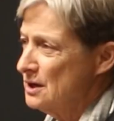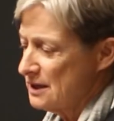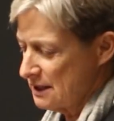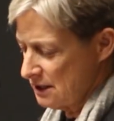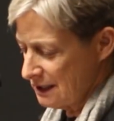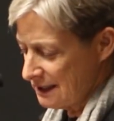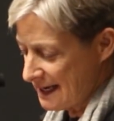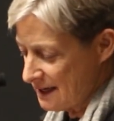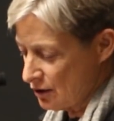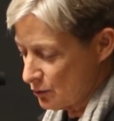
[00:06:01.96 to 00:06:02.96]
in a
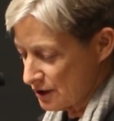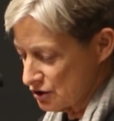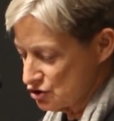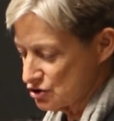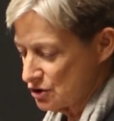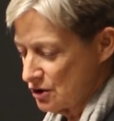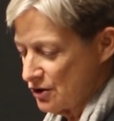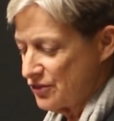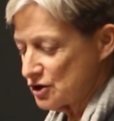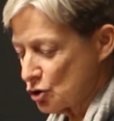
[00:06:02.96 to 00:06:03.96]
language
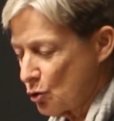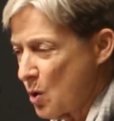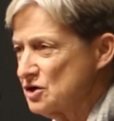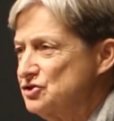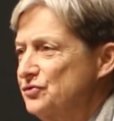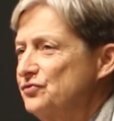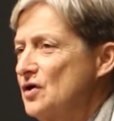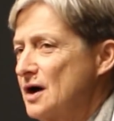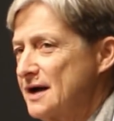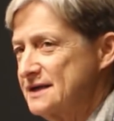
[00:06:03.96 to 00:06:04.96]
that
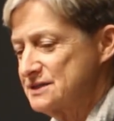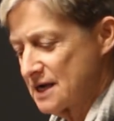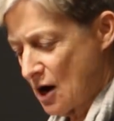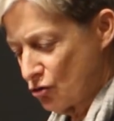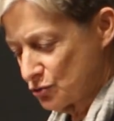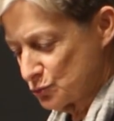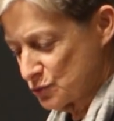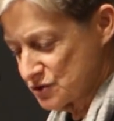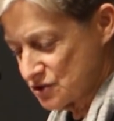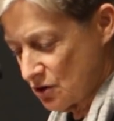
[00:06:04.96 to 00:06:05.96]
quantifies our
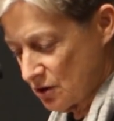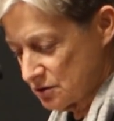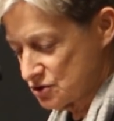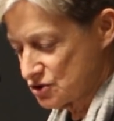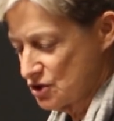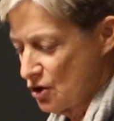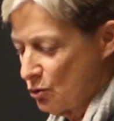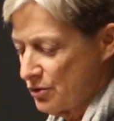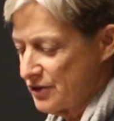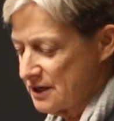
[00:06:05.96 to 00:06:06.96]
results
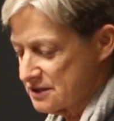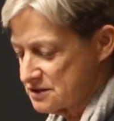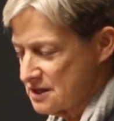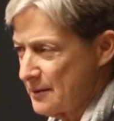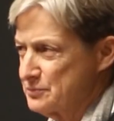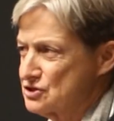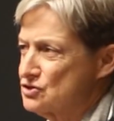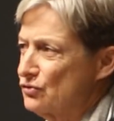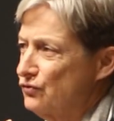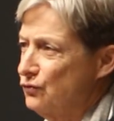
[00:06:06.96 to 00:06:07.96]
or that accepts
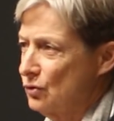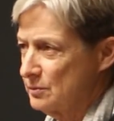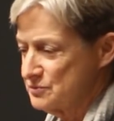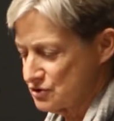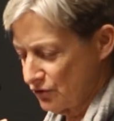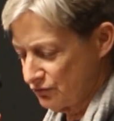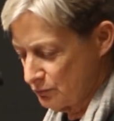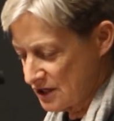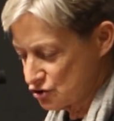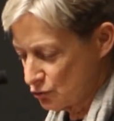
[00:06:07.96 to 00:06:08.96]
forms of
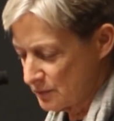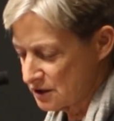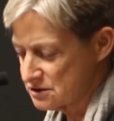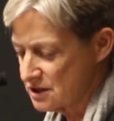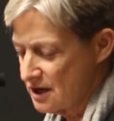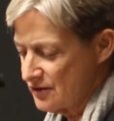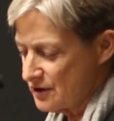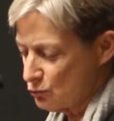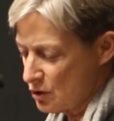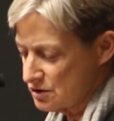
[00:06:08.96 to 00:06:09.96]
measurement
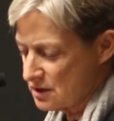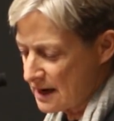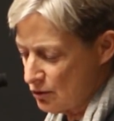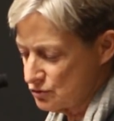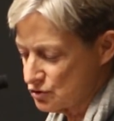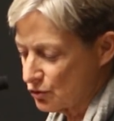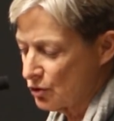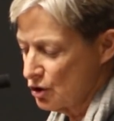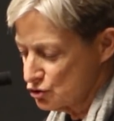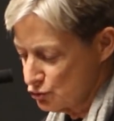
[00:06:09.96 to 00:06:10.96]
that run counter
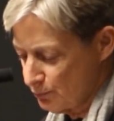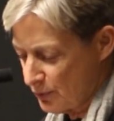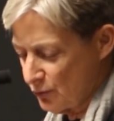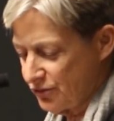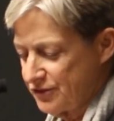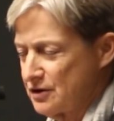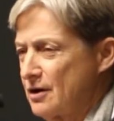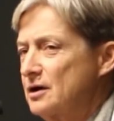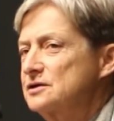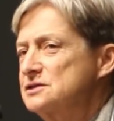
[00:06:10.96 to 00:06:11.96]
to both the
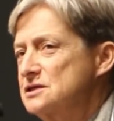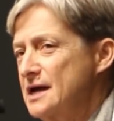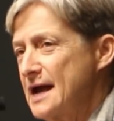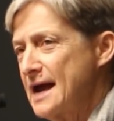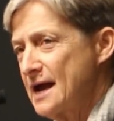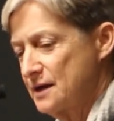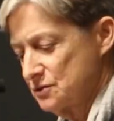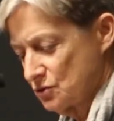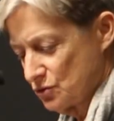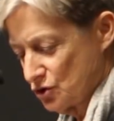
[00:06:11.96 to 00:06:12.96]
arts
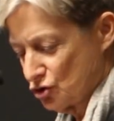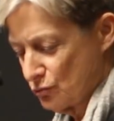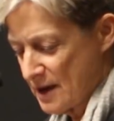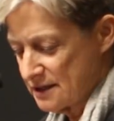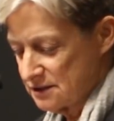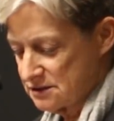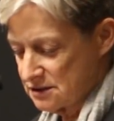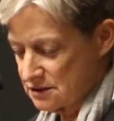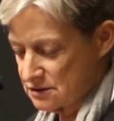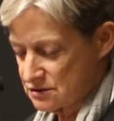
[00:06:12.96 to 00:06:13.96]
and the
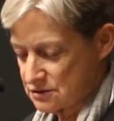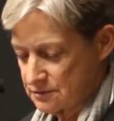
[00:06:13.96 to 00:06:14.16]
humanities.